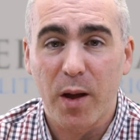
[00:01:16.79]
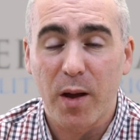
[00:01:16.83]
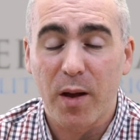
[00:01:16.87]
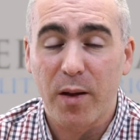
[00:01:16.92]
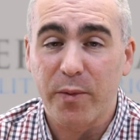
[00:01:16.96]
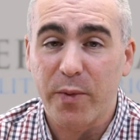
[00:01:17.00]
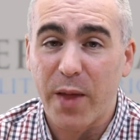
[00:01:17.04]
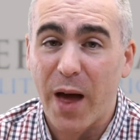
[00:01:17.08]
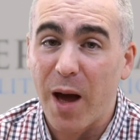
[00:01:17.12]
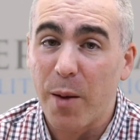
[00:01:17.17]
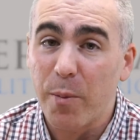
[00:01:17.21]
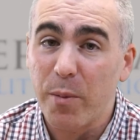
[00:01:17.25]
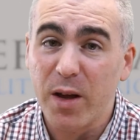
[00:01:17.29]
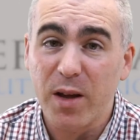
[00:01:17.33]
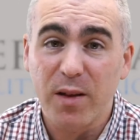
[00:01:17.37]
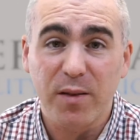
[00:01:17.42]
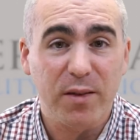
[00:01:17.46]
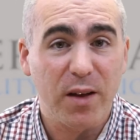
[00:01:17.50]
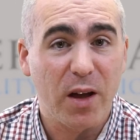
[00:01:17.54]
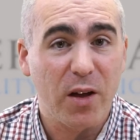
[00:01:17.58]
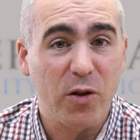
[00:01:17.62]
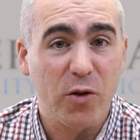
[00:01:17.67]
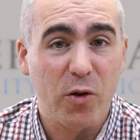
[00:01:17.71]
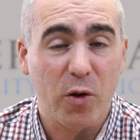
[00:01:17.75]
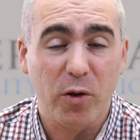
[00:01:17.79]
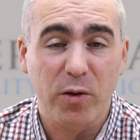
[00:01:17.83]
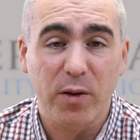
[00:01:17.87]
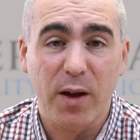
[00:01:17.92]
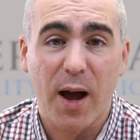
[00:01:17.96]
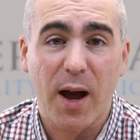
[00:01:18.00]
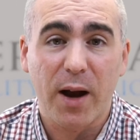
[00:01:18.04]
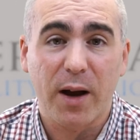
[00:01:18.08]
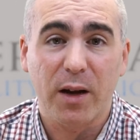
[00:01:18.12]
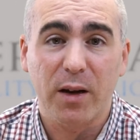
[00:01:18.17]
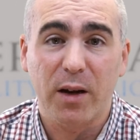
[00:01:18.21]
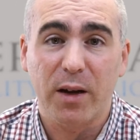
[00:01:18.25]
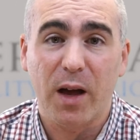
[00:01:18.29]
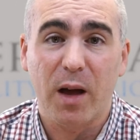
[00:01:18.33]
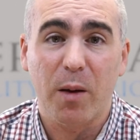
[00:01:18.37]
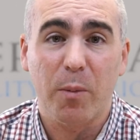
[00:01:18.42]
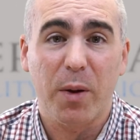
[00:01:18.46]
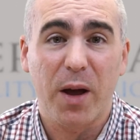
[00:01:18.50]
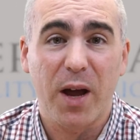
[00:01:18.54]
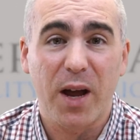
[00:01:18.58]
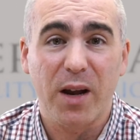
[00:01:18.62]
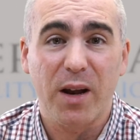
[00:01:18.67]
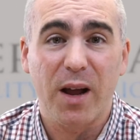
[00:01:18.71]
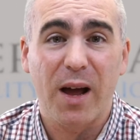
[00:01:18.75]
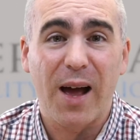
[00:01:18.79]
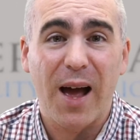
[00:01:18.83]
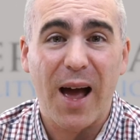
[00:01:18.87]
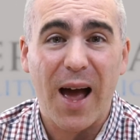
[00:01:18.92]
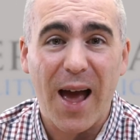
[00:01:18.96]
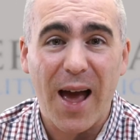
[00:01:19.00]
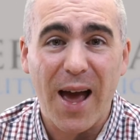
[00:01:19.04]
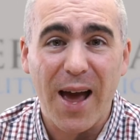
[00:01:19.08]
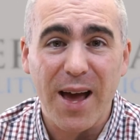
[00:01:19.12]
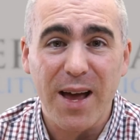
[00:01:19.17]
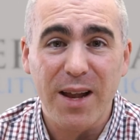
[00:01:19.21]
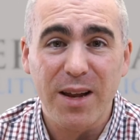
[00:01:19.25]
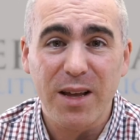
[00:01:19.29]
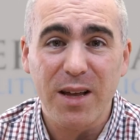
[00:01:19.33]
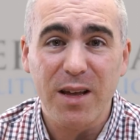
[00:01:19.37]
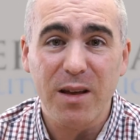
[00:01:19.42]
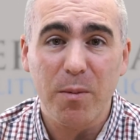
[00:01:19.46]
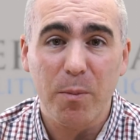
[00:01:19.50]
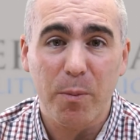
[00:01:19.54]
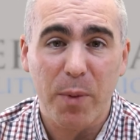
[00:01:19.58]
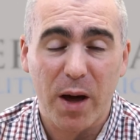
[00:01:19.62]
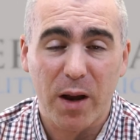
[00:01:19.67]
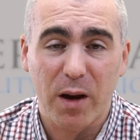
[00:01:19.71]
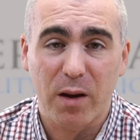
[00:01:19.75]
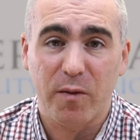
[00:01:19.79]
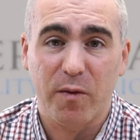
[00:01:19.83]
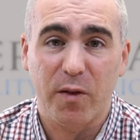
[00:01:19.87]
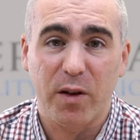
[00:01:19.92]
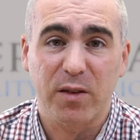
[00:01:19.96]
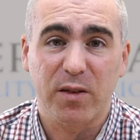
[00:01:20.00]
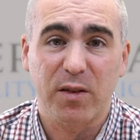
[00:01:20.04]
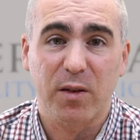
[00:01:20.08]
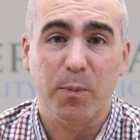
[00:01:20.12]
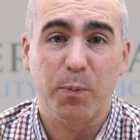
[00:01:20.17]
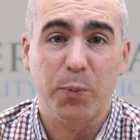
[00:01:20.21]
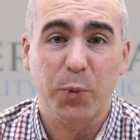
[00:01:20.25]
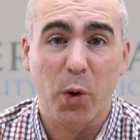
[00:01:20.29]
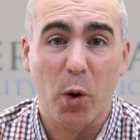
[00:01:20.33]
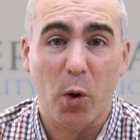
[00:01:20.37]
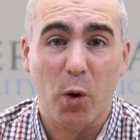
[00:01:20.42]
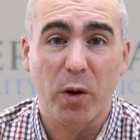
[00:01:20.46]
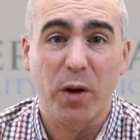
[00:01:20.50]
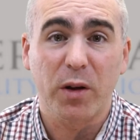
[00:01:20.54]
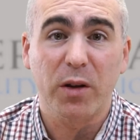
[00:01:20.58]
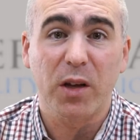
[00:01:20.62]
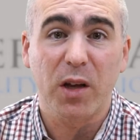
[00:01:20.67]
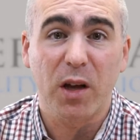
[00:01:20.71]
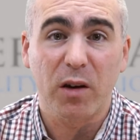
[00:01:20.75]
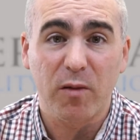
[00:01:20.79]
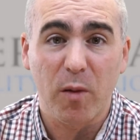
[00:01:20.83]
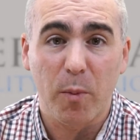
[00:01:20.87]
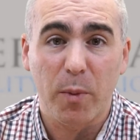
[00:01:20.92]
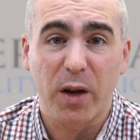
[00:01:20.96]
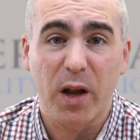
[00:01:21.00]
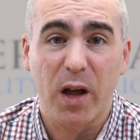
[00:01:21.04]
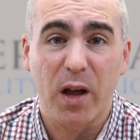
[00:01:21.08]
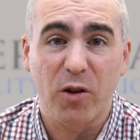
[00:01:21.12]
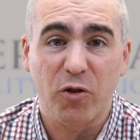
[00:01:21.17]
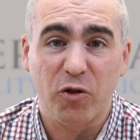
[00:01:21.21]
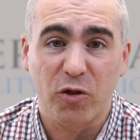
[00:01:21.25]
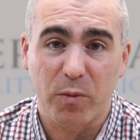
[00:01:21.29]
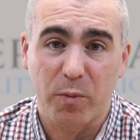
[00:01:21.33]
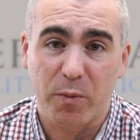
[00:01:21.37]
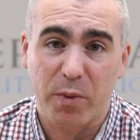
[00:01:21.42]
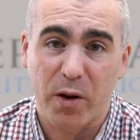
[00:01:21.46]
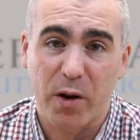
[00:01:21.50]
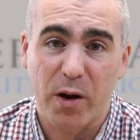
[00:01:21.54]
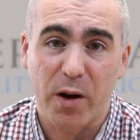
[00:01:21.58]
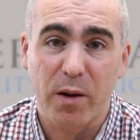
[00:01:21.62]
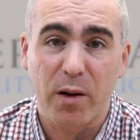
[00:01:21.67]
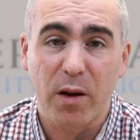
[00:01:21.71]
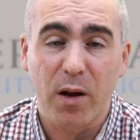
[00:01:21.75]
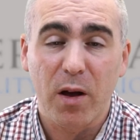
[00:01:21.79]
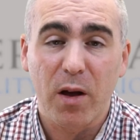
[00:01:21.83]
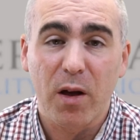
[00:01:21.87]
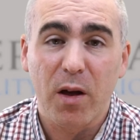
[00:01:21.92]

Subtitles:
That means that you're not going to get paid any benefits during the elimination period.